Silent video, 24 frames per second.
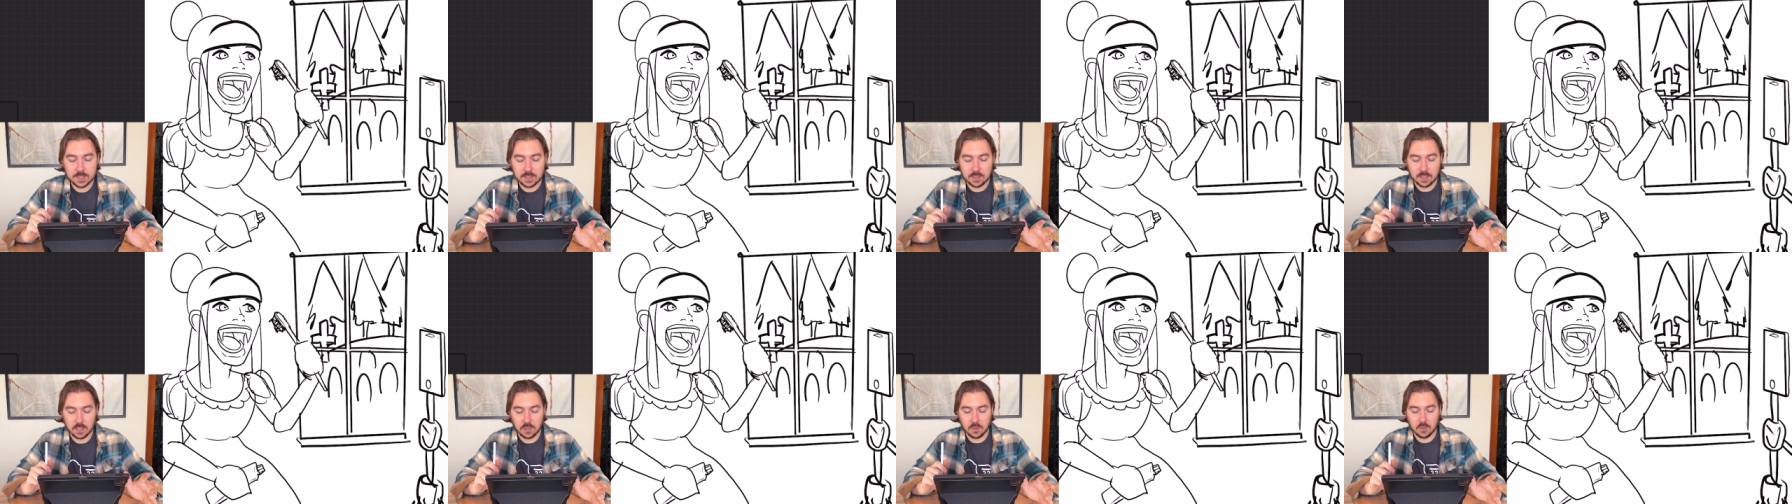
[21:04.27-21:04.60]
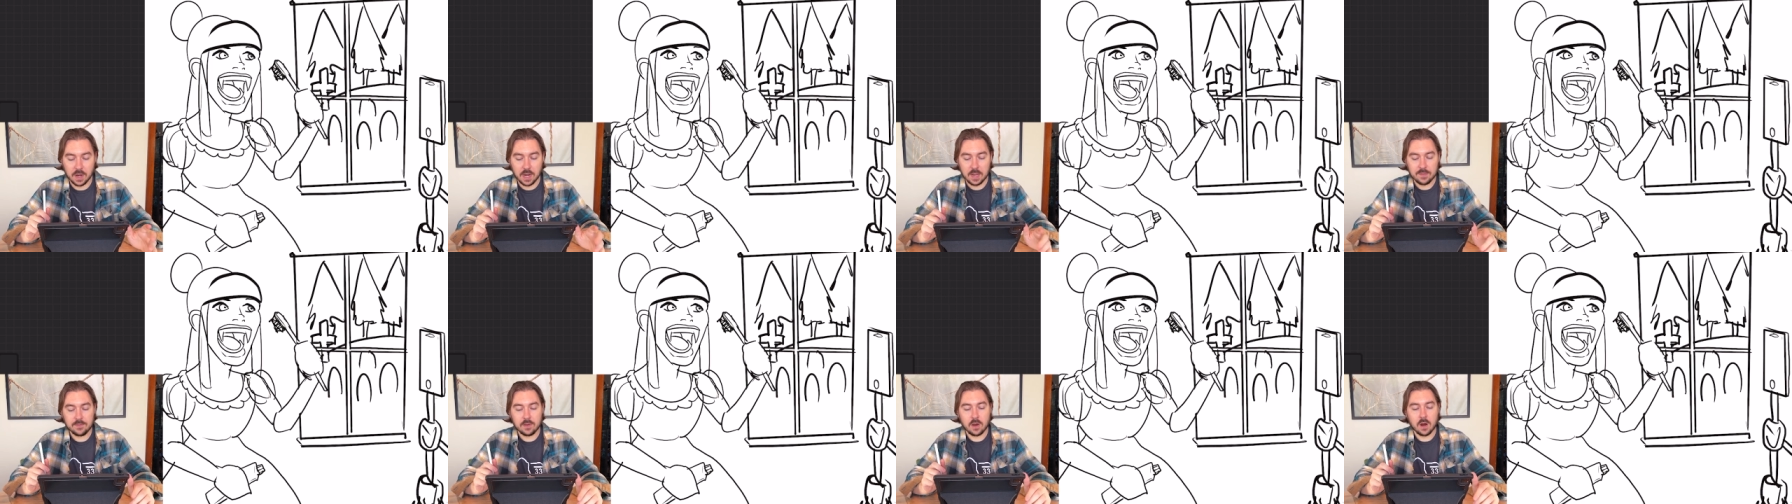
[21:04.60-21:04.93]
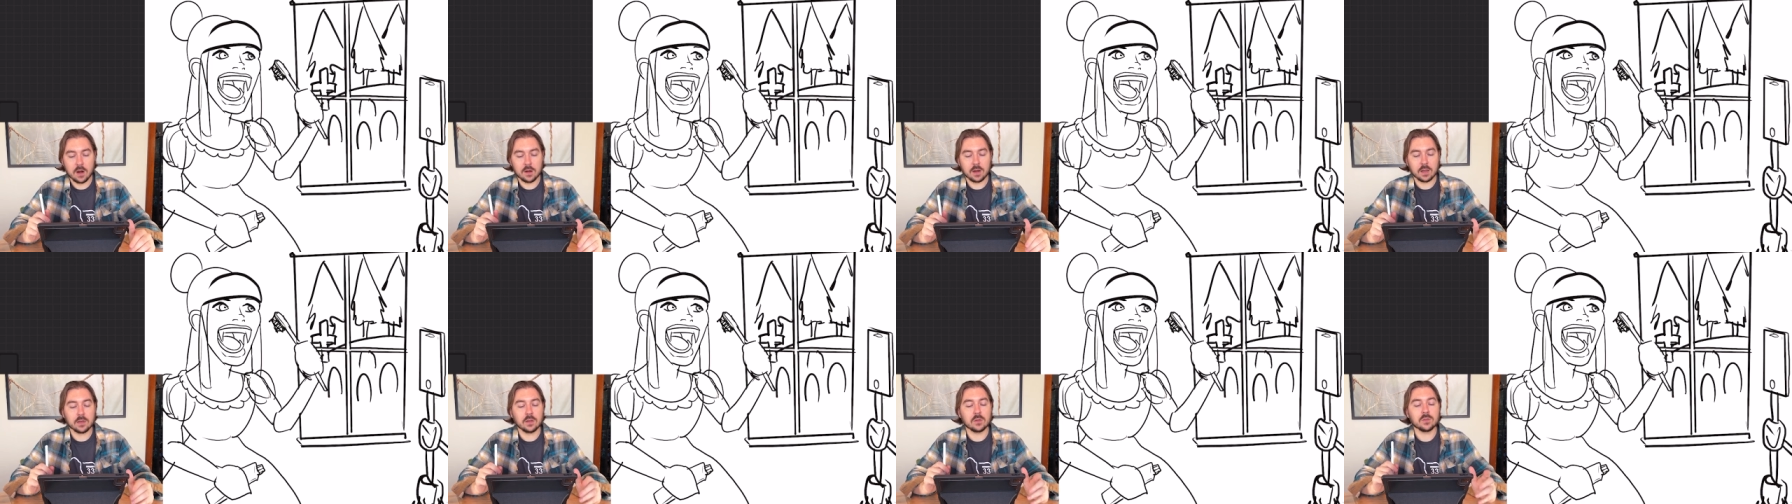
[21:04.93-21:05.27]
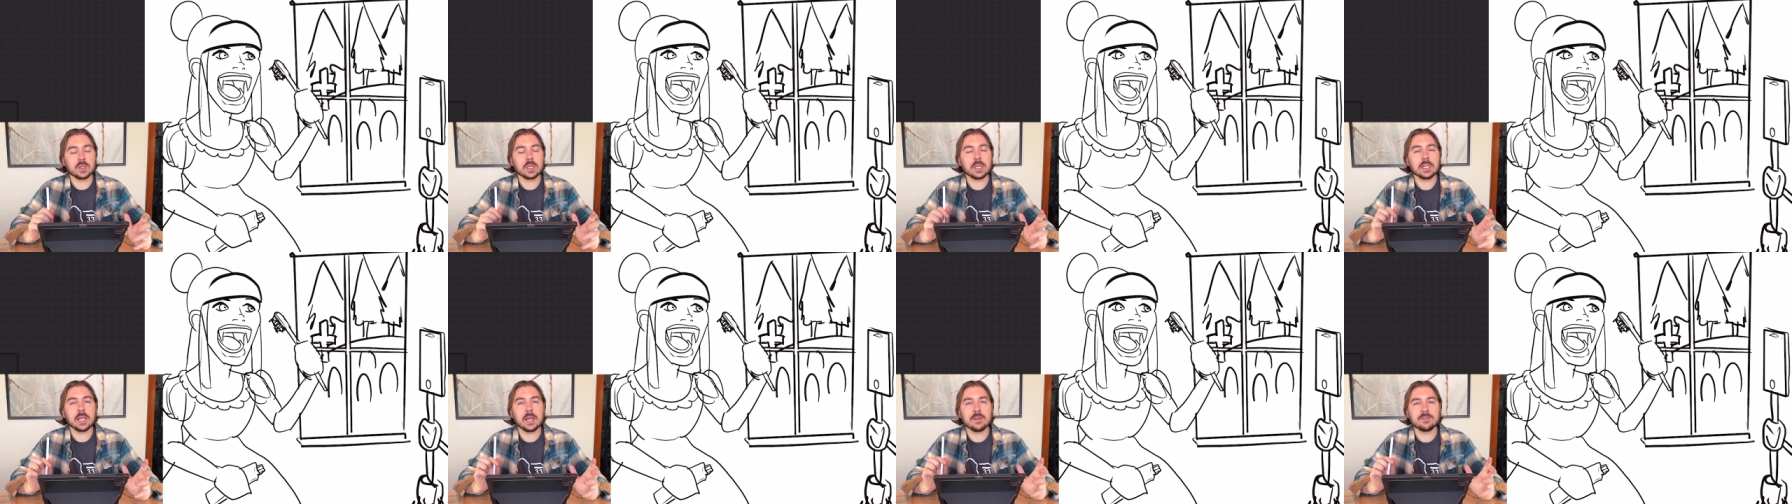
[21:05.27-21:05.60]
in the graveyard. I don't
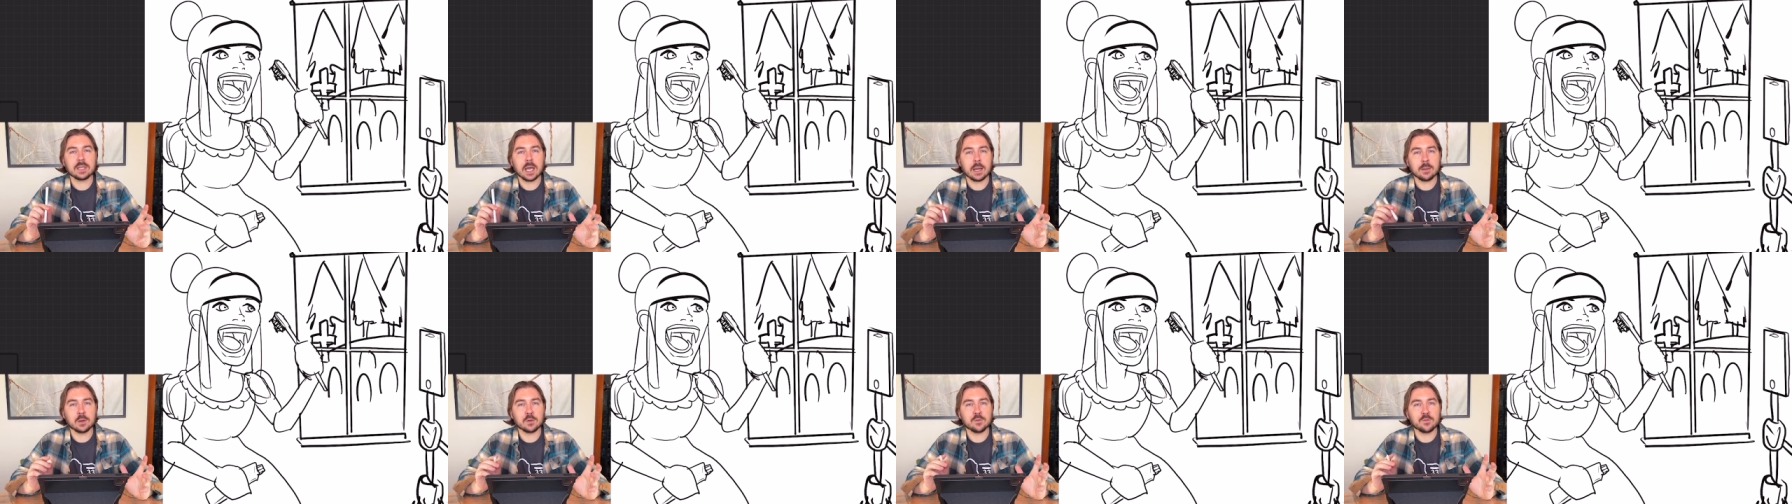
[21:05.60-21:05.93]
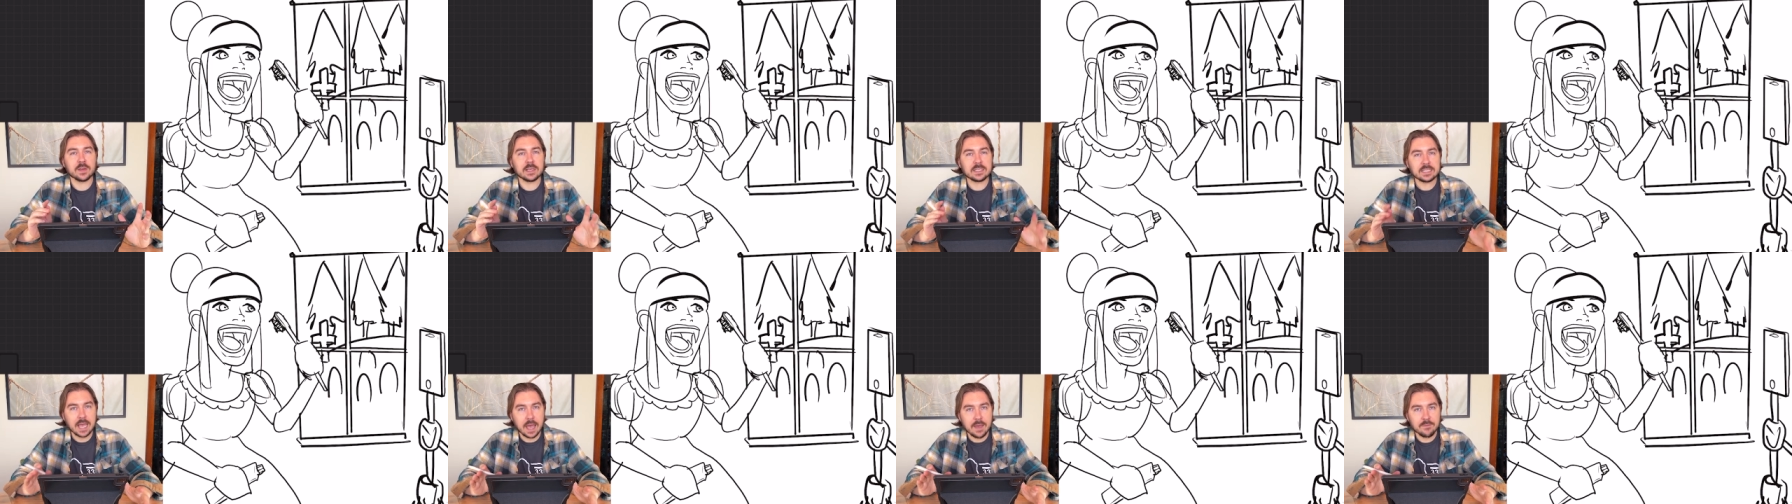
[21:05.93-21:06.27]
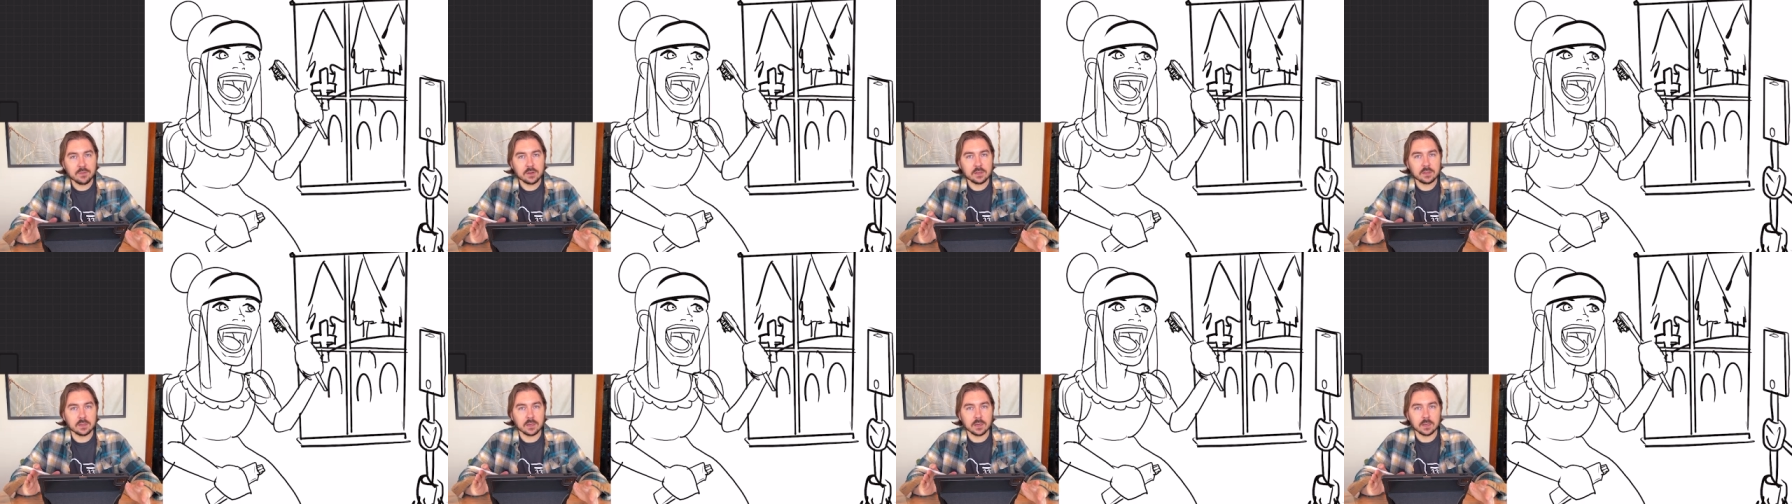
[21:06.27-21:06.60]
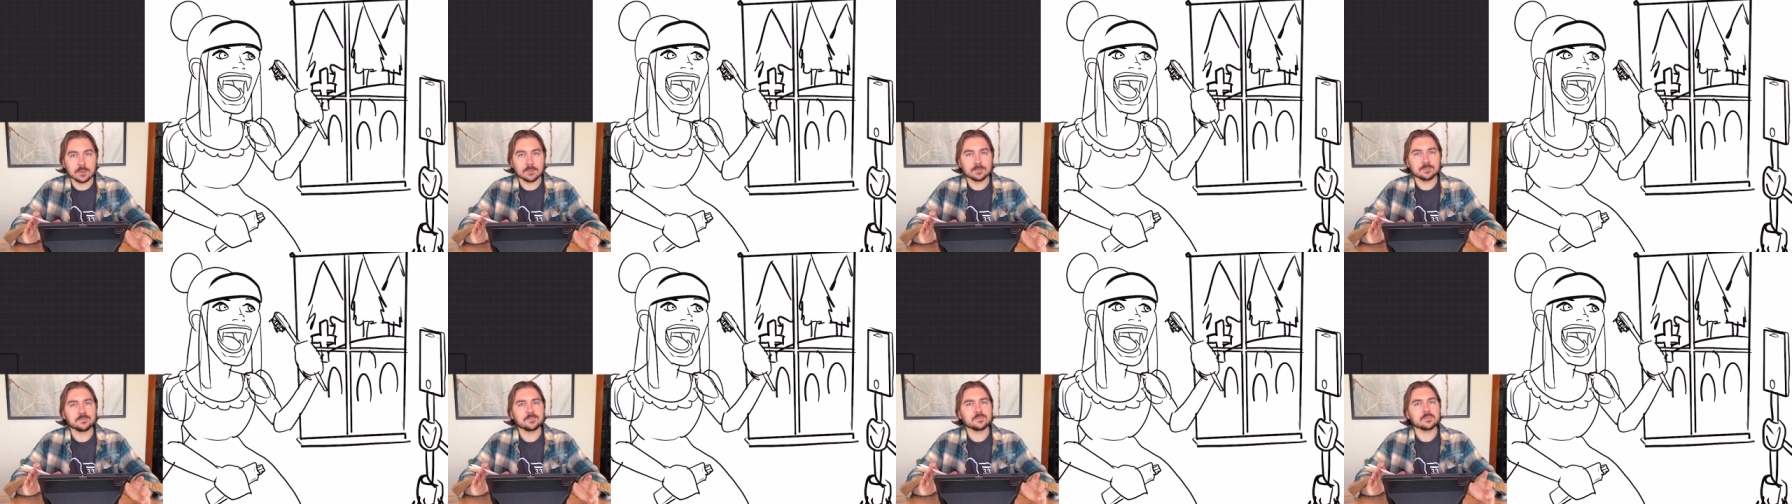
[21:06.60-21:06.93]
think I'll have time to fix everything,